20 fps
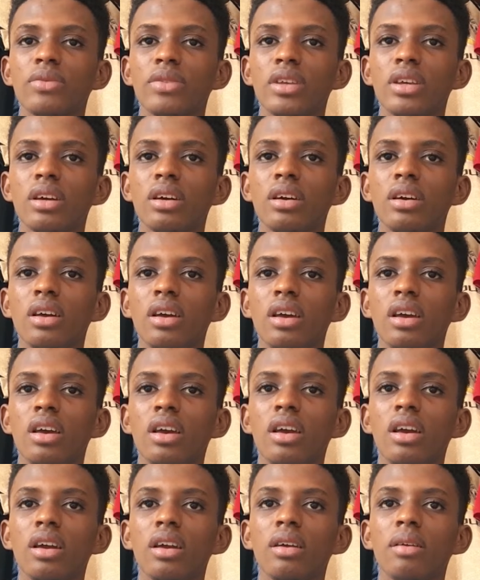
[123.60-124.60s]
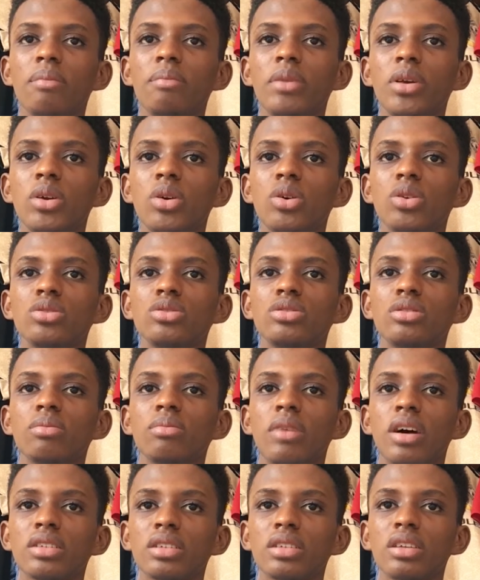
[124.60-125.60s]
Yeah, because
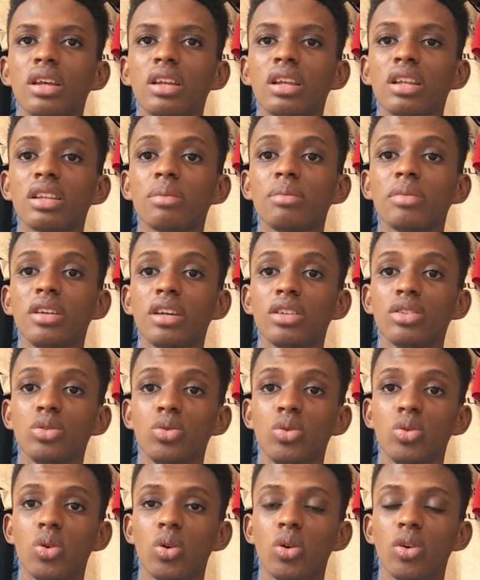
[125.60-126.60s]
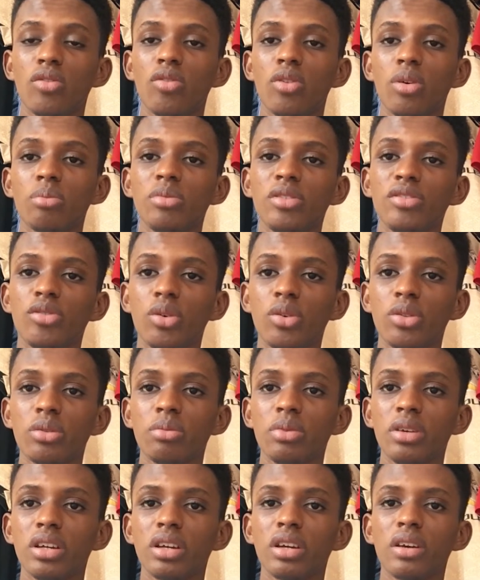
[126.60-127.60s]
Manchester United will get a good run of form before the
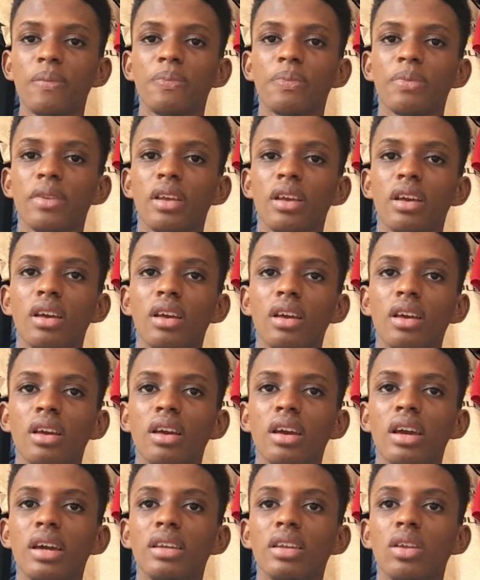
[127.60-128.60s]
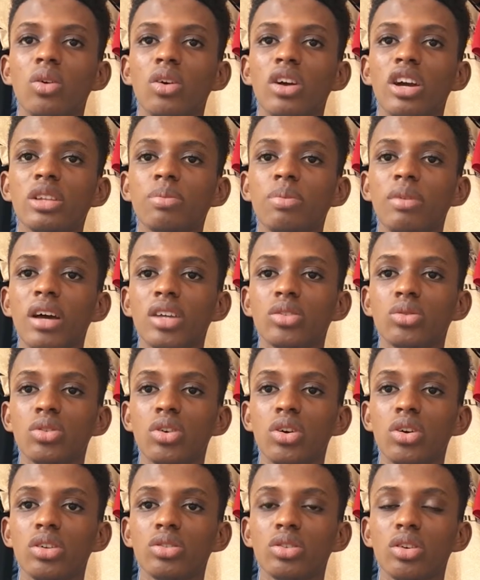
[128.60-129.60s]
break, and they don't get players
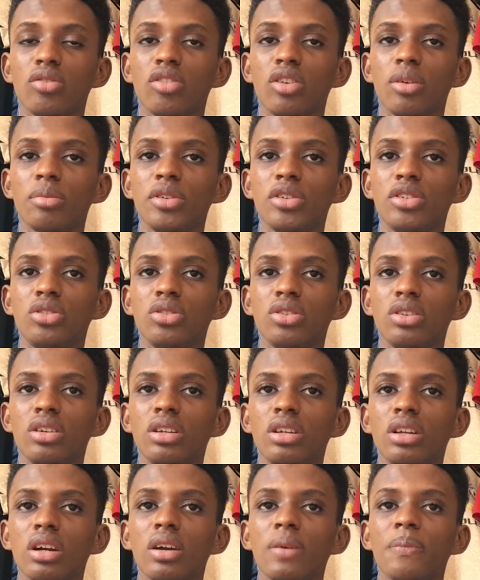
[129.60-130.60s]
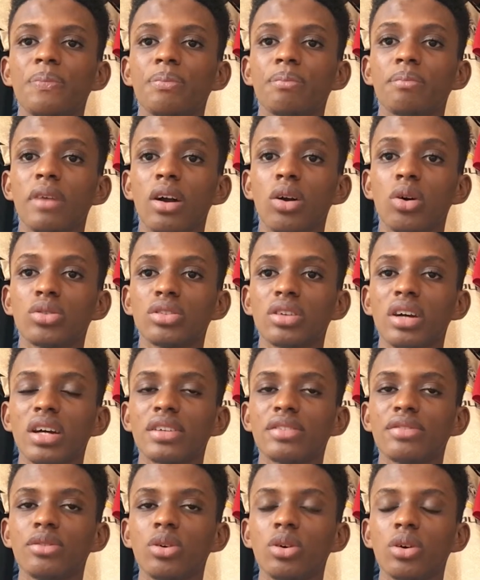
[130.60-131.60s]
without return from injury like Marcus
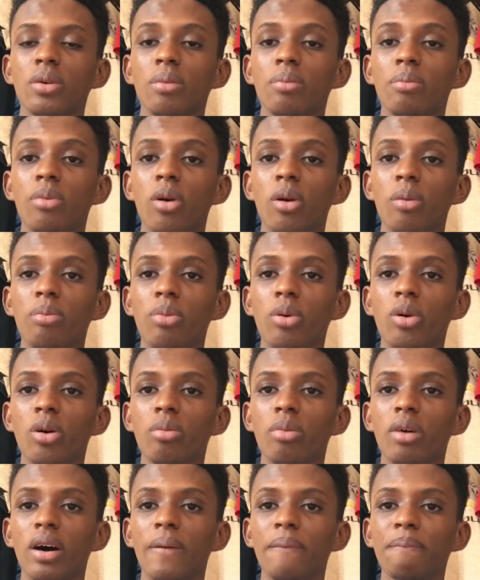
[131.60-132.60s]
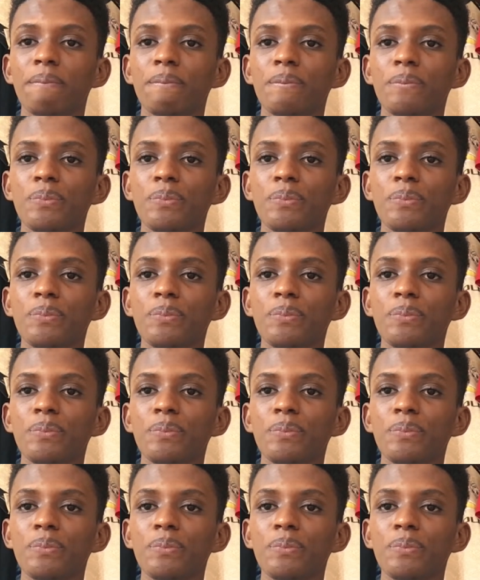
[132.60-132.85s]
Rashford, Paul Pogba,